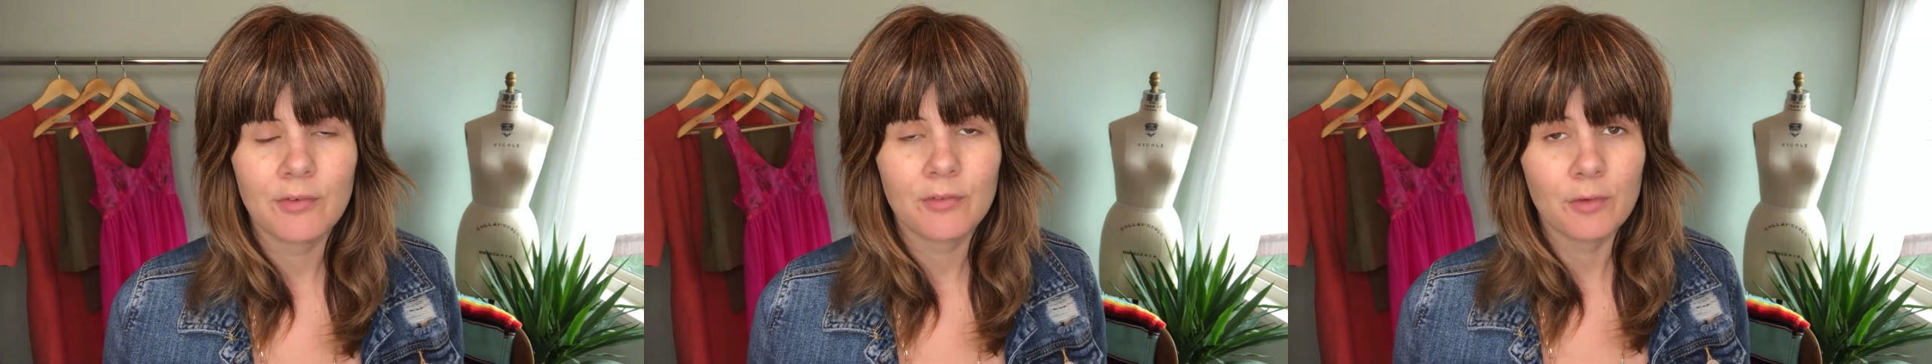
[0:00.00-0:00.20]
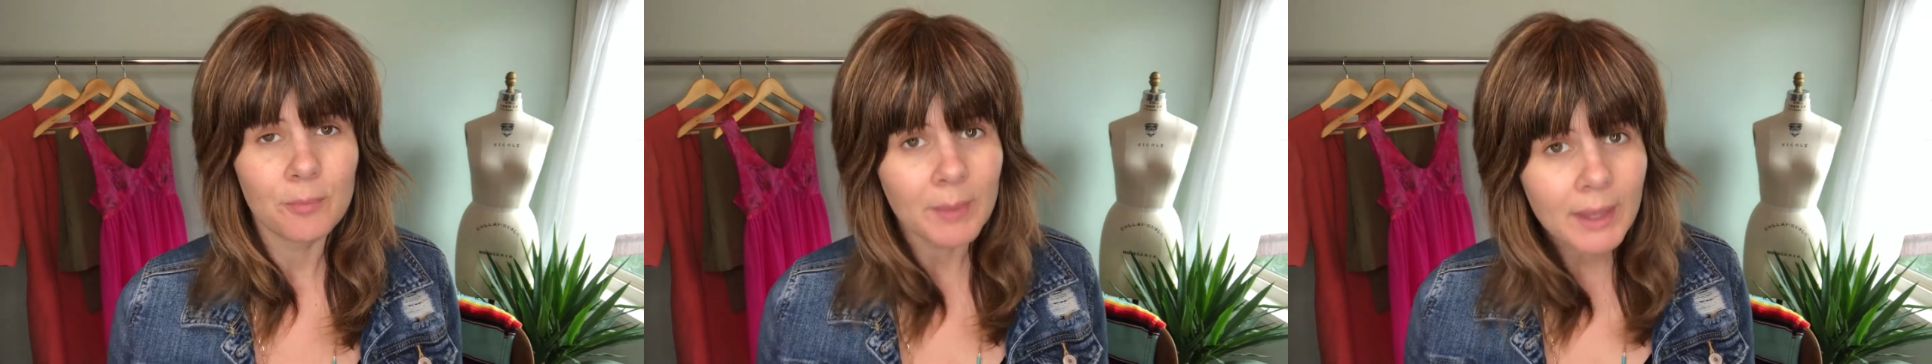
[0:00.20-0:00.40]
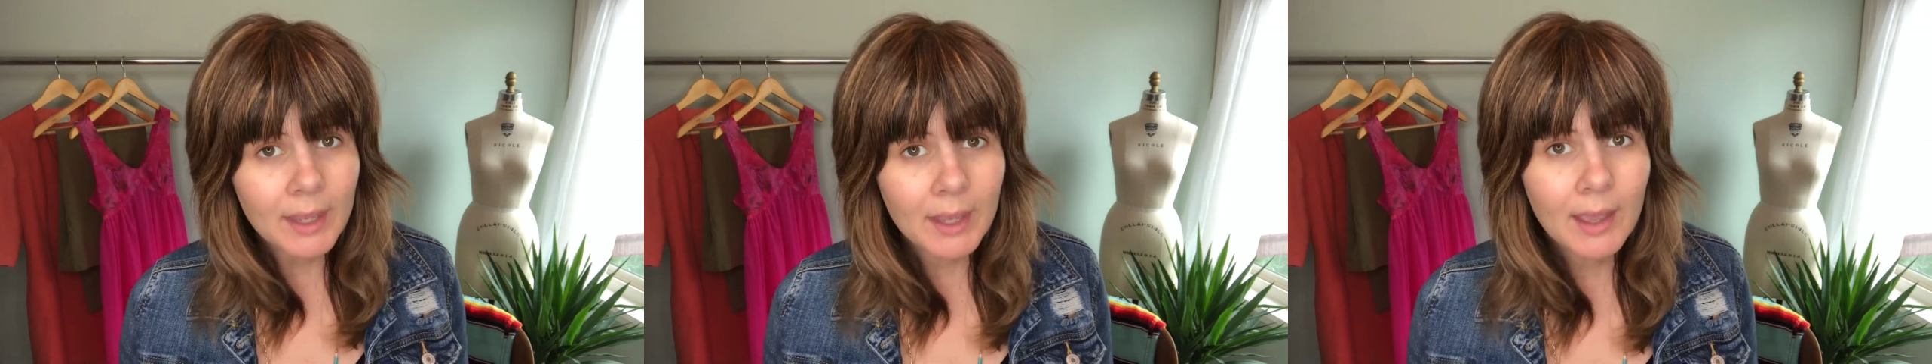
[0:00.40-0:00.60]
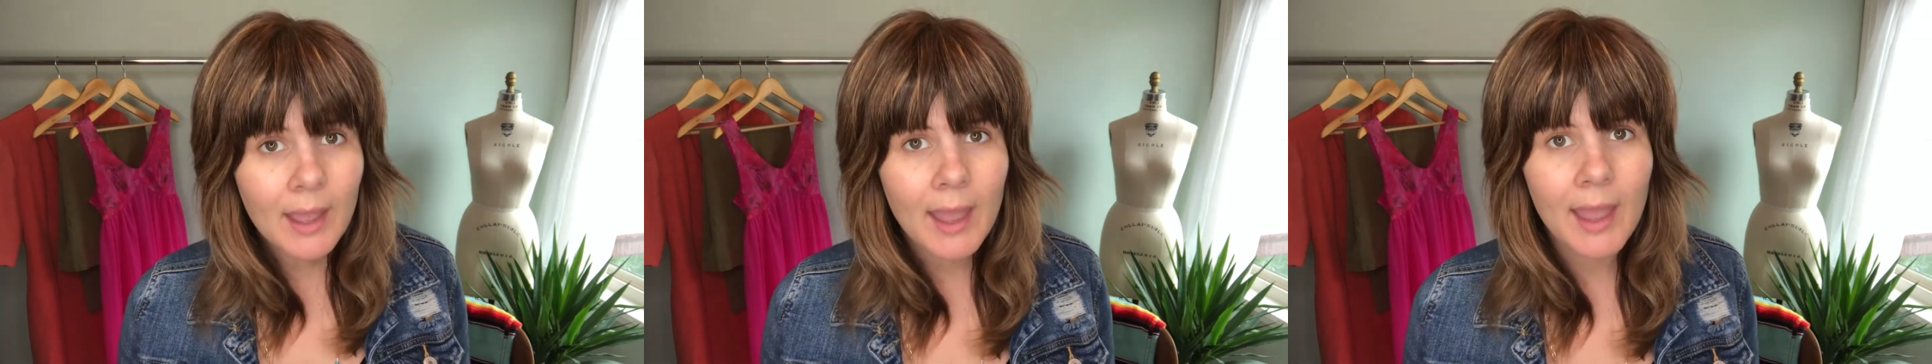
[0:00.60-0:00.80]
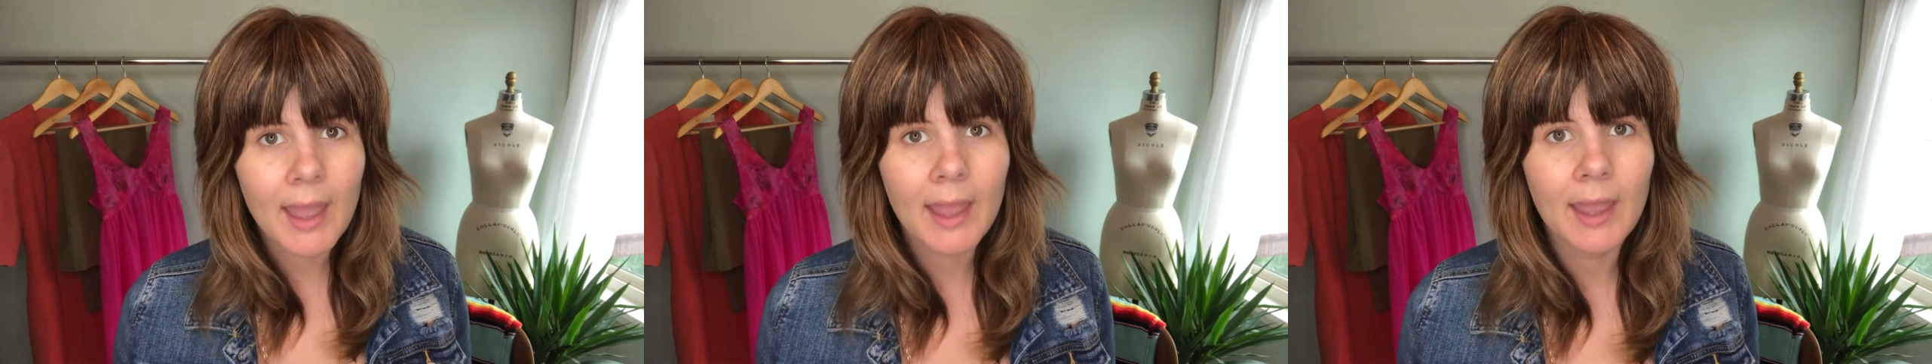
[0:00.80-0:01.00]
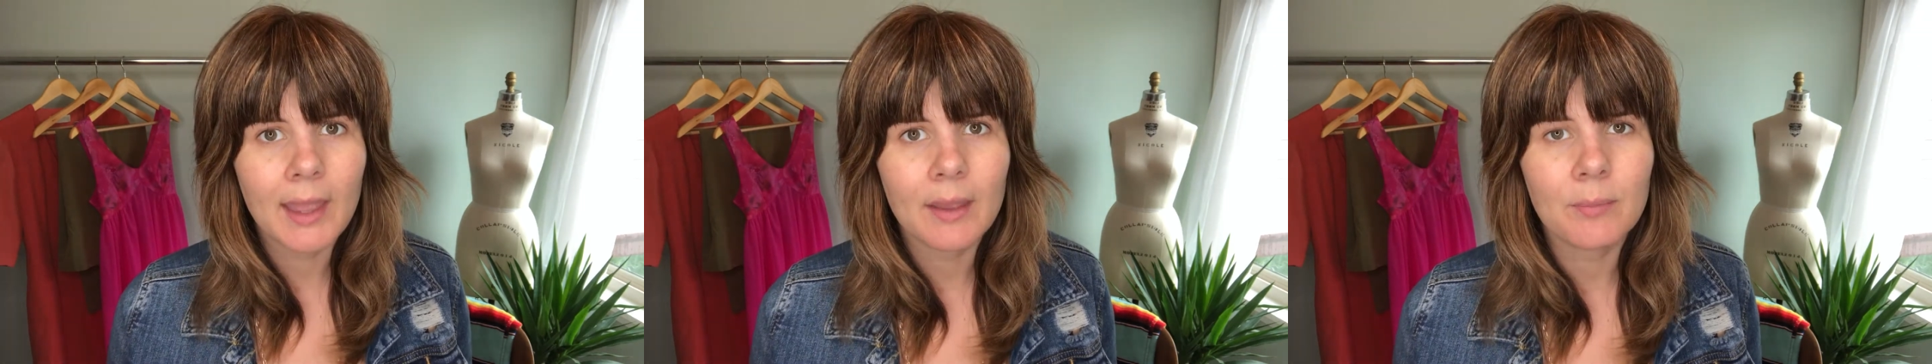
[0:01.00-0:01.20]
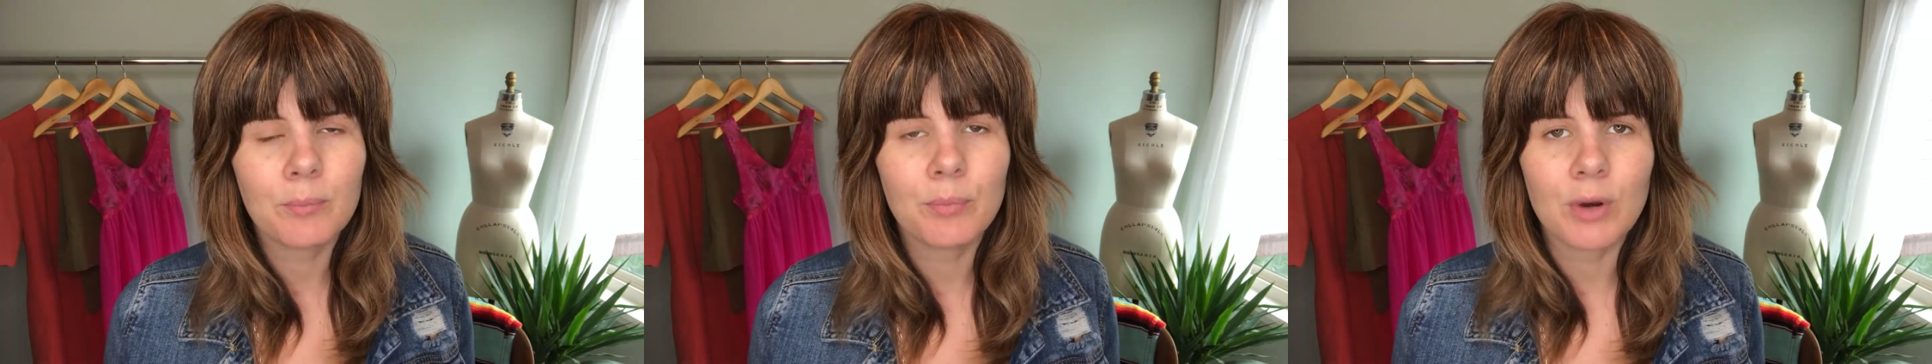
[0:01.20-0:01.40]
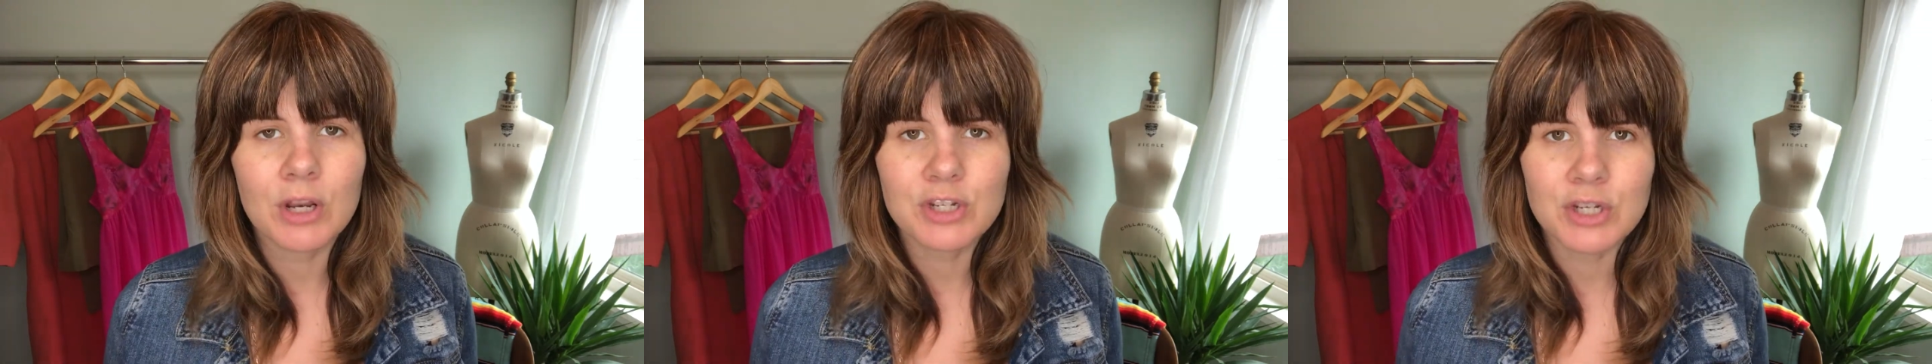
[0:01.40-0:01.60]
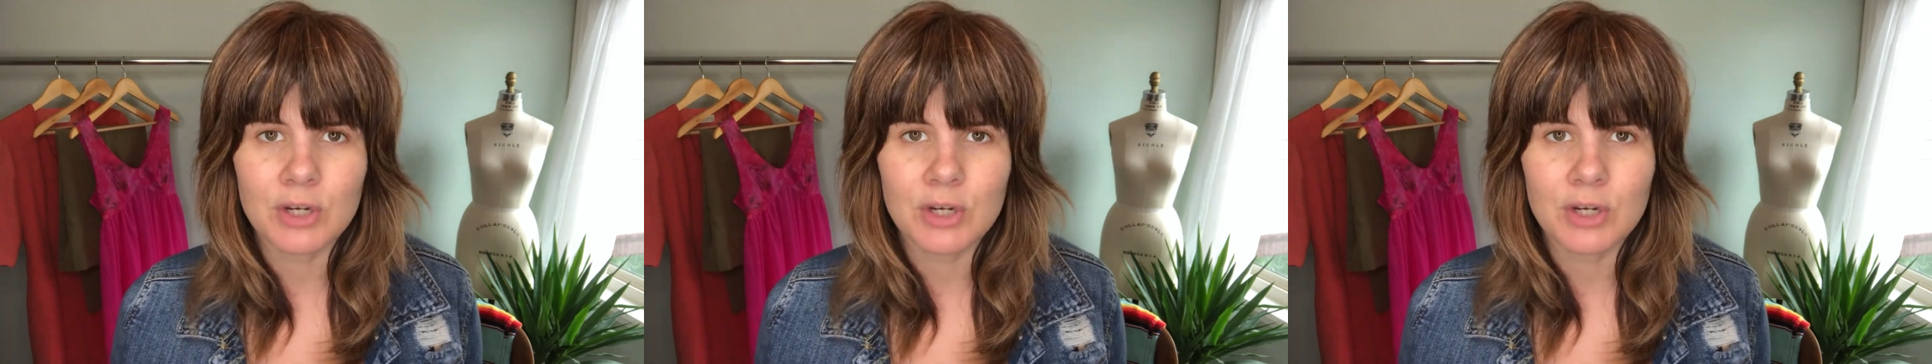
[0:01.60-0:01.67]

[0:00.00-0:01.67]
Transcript: for me a brush.